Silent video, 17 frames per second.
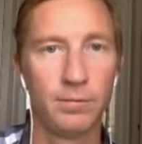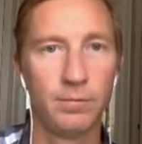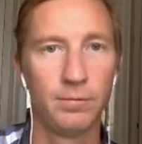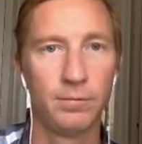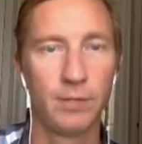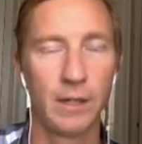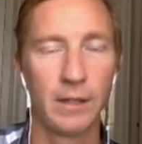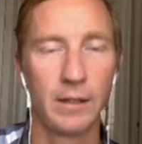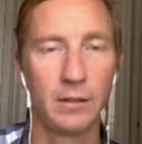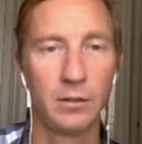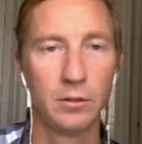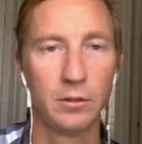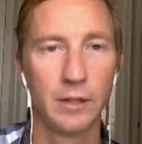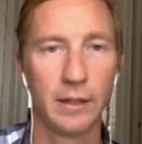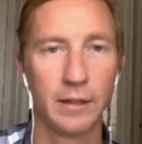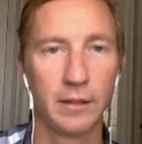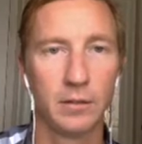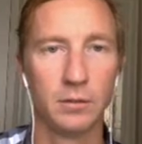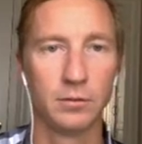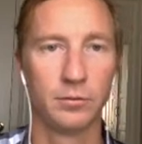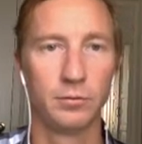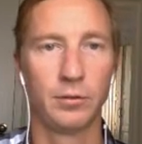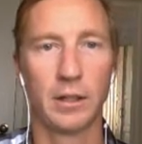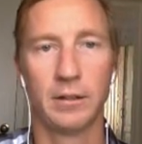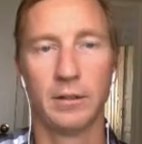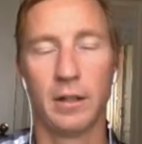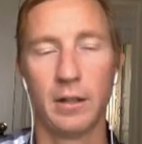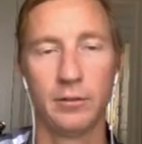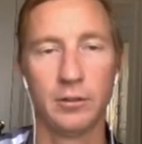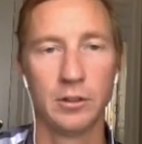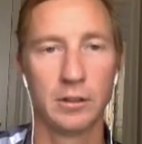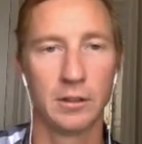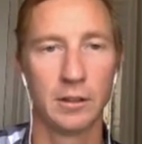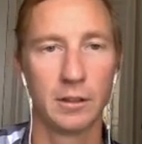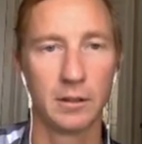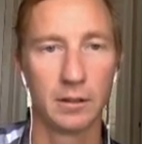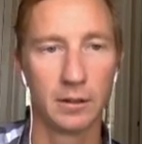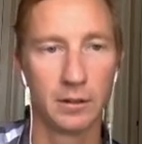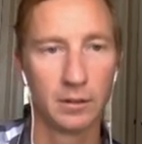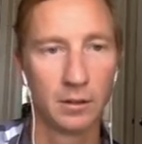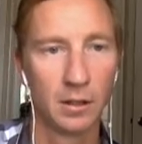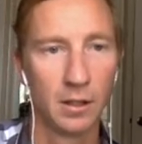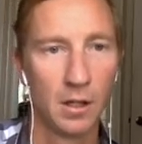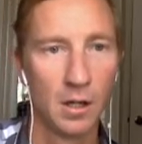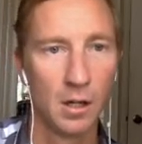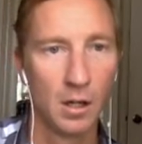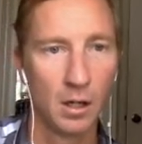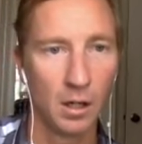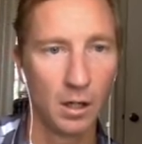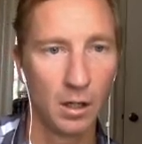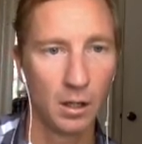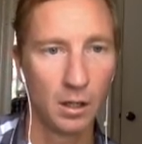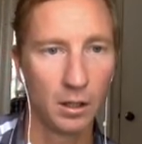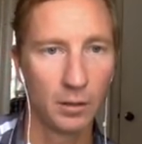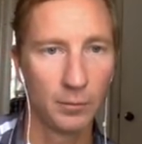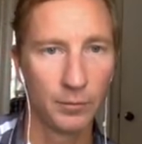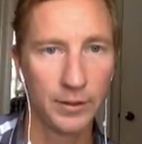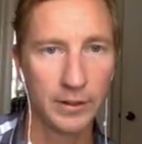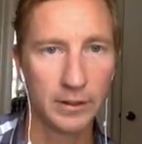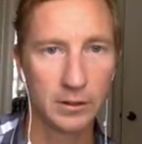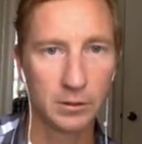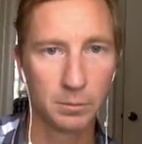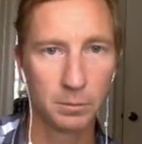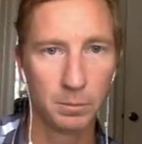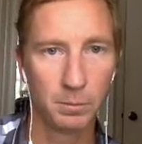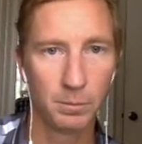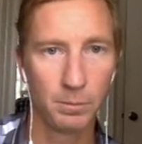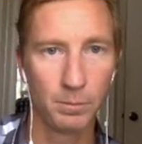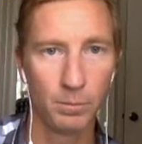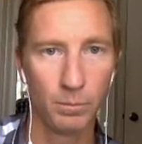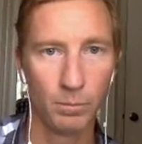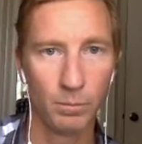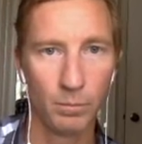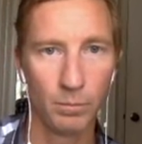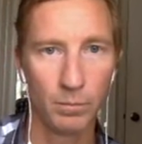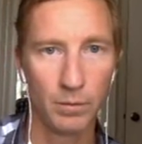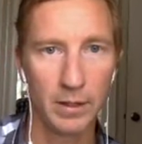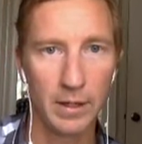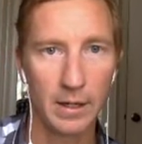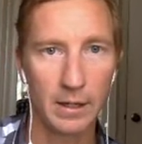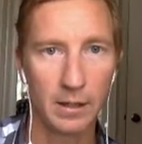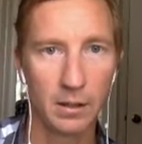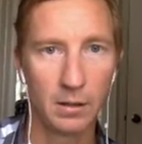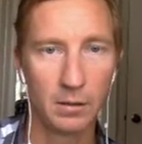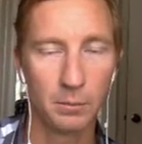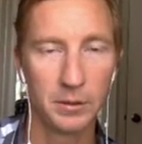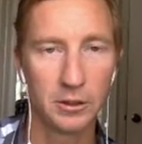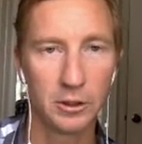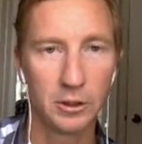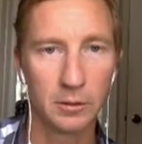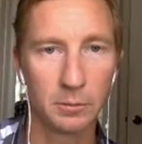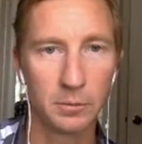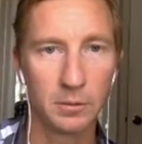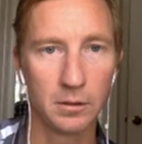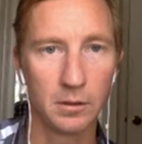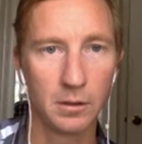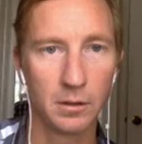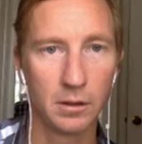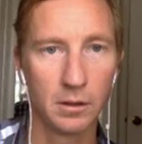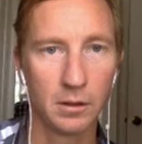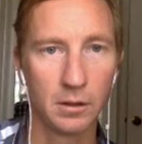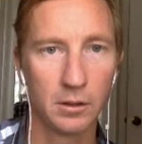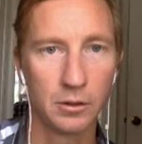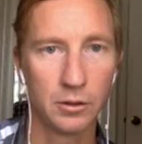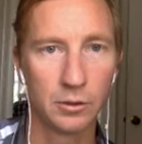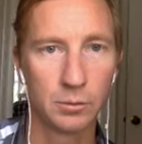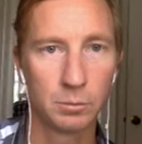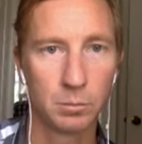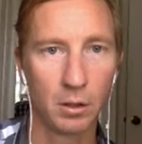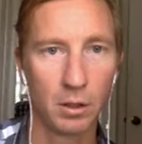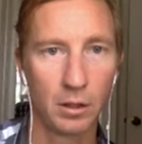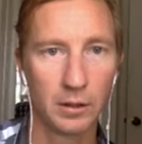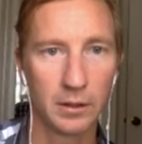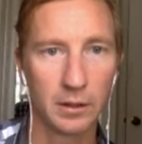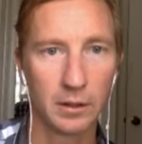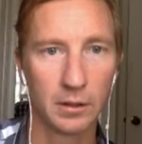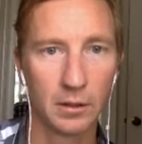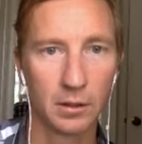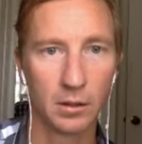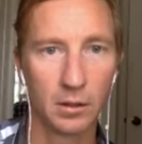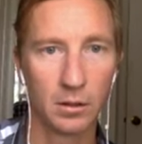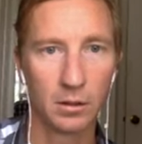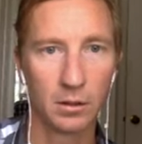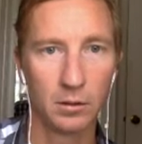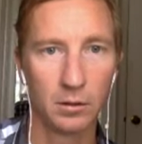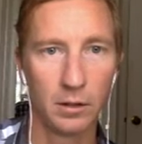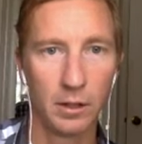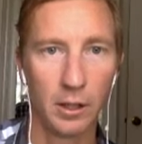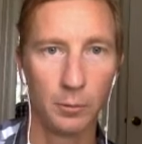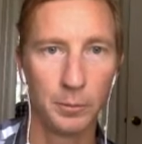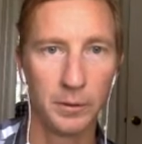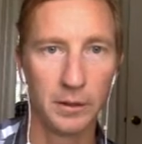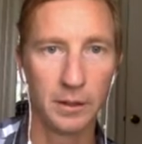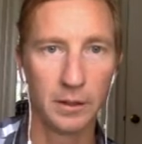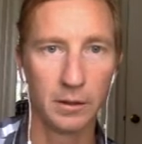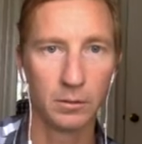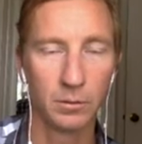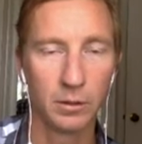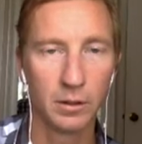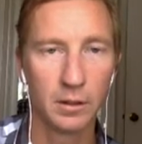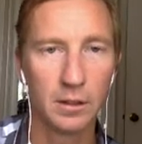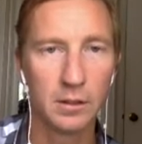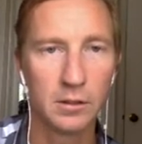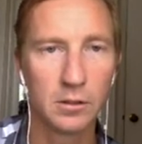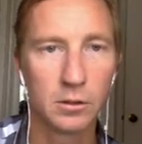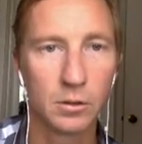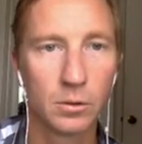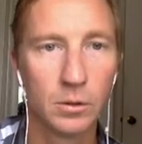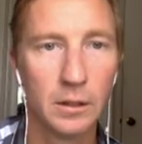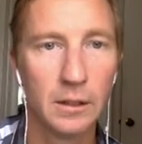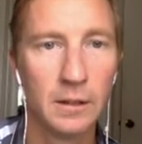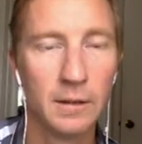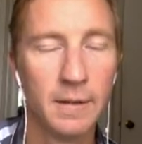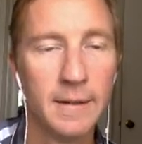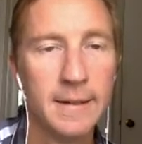file or diagonal? obviously not. Um, this uh, bishop is blocking or helping out with these three.